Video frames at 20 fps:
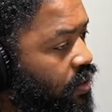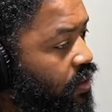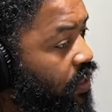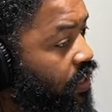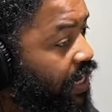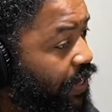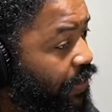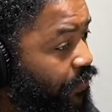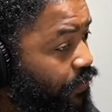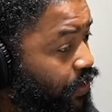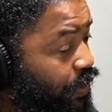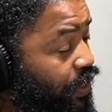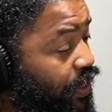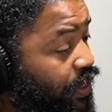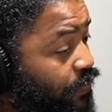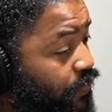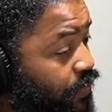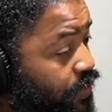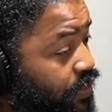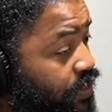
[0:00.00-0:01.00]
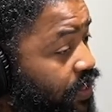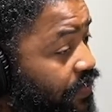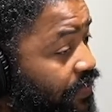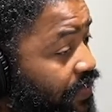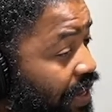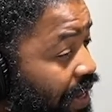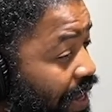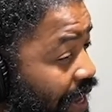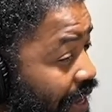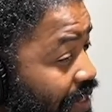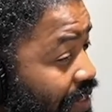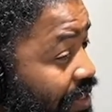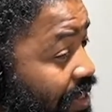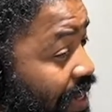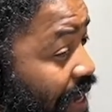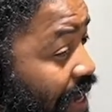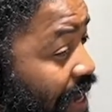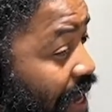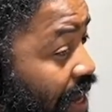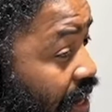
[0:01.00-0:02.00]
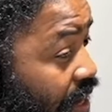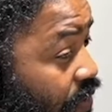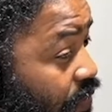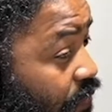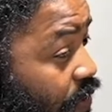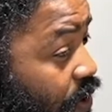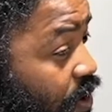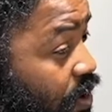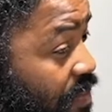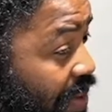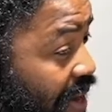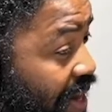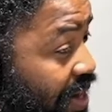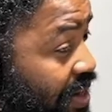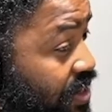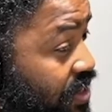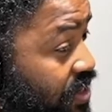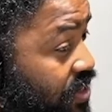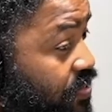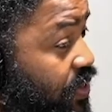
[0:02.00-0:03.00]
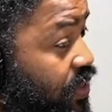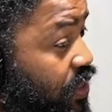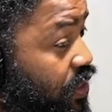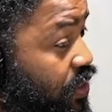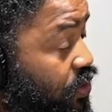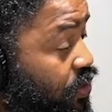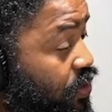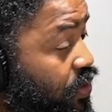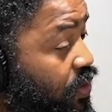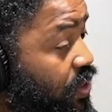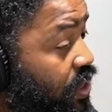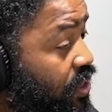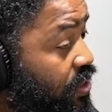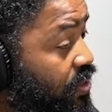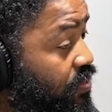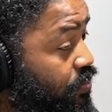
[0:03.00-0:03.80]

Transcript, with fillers: if you're looking for stuff that has that kind of deferred maintenance because you know that